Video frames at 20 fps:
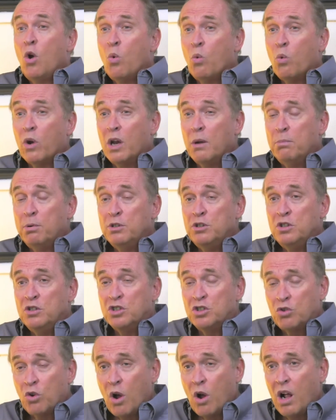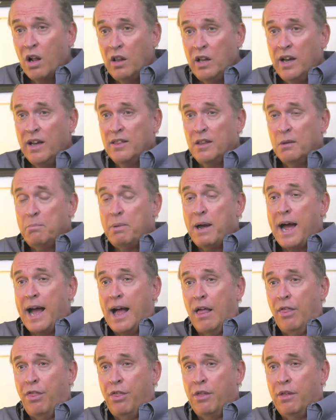We're going to put you strongly on the
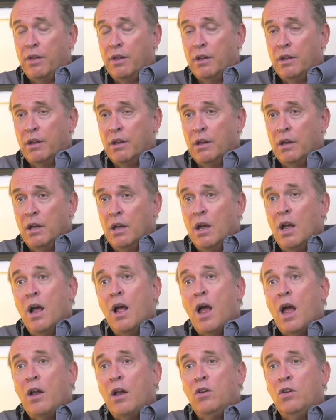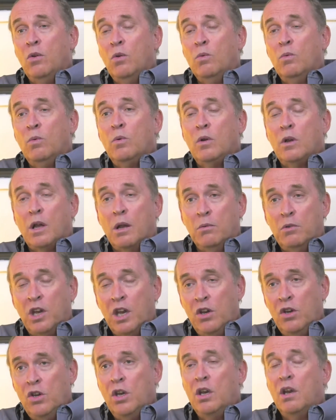path to
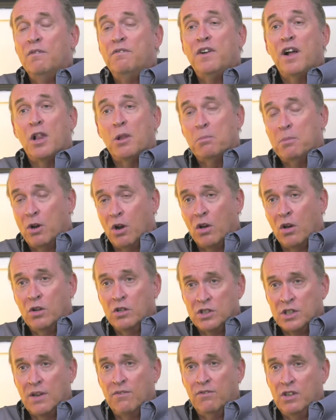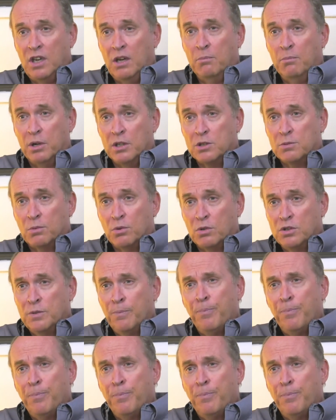continue to develop in all your 17 principles,